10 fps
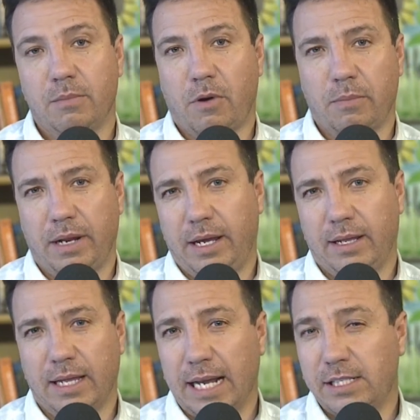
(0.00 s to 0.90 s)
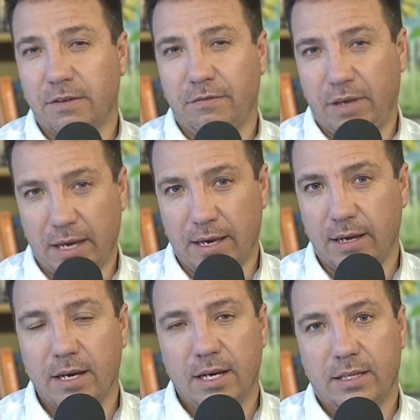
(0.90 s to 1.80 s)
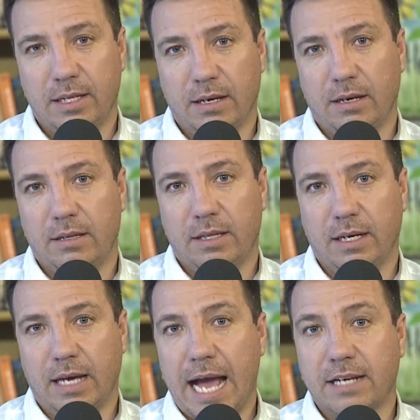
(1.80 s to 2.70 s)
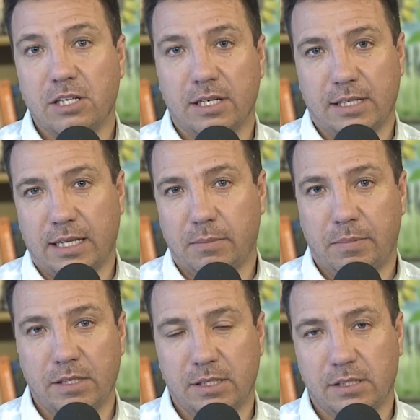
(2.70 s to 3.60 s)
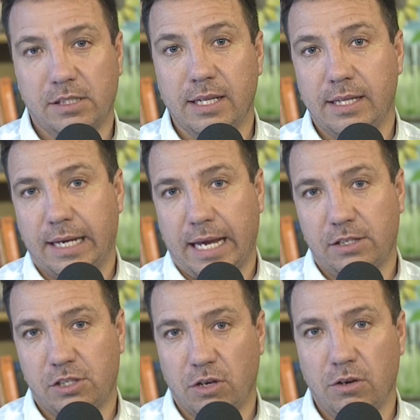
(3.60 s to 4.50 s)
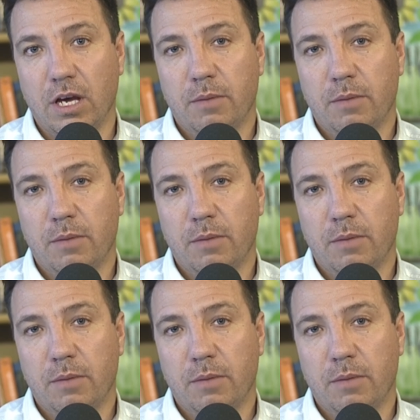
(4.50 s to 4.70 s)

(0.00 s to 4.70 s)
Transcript: probably the less severe the action is that the person sinned against you,